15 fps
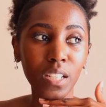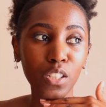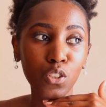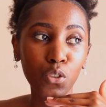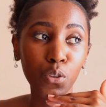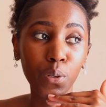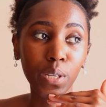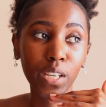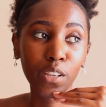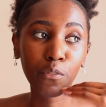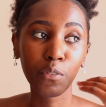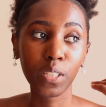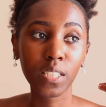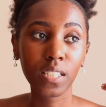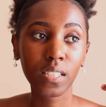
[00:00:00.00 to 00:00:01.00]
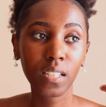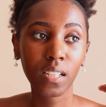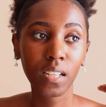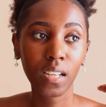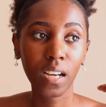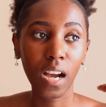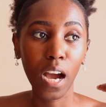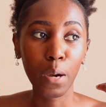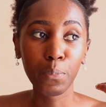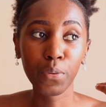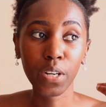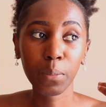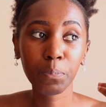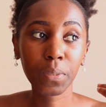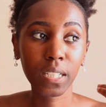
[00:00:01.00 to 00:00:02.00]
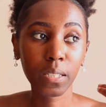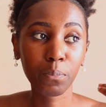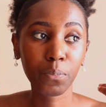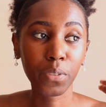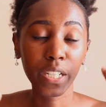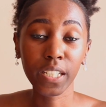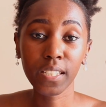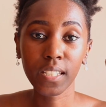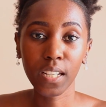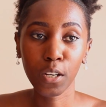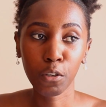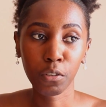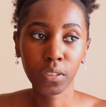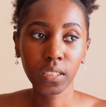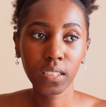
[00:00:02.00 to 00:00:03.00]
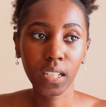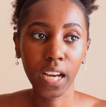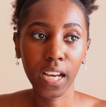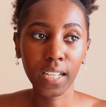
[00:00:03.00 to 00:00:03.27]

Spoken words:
So if it abruptly breaks down,